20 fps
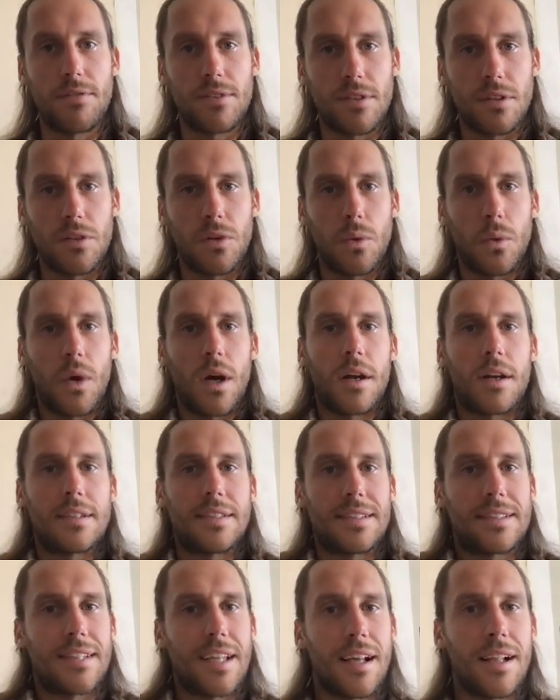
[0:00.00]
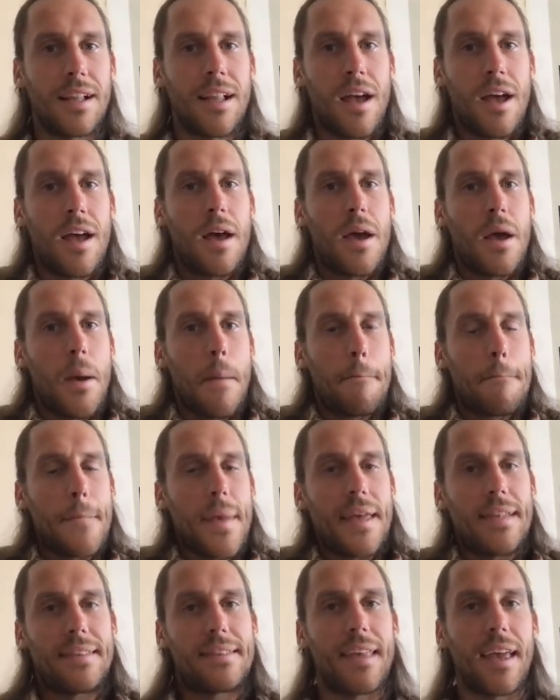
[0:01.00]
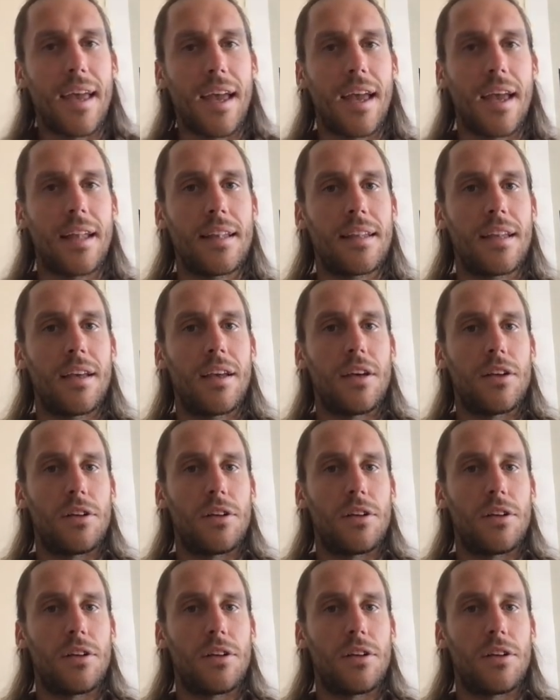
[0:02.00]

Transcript: So you want to still maintain